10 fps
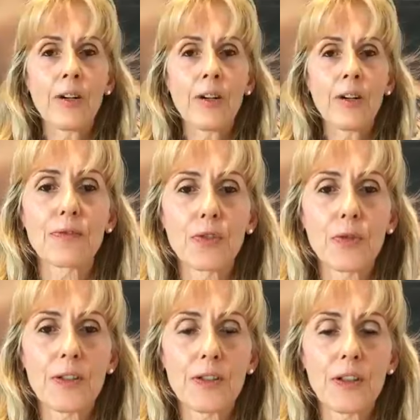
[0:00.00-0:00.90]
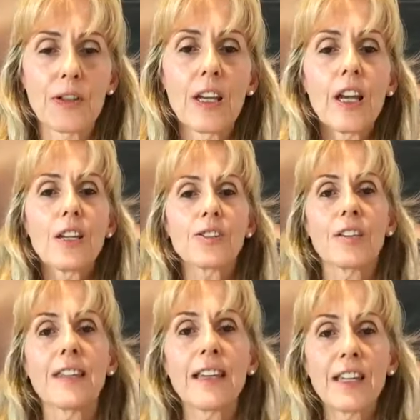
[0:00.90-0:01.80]
Looking forward to. So
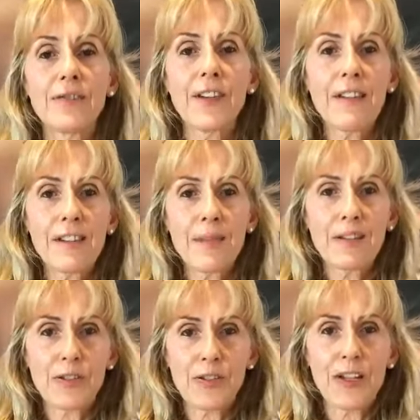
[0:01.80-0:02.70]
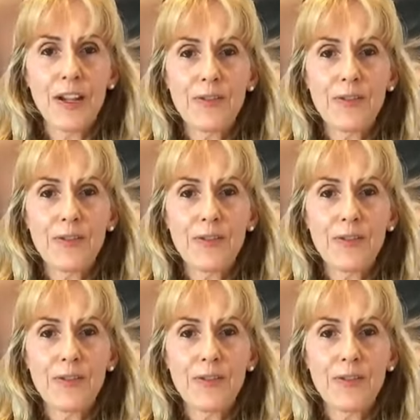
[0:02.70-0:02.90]
thank you very much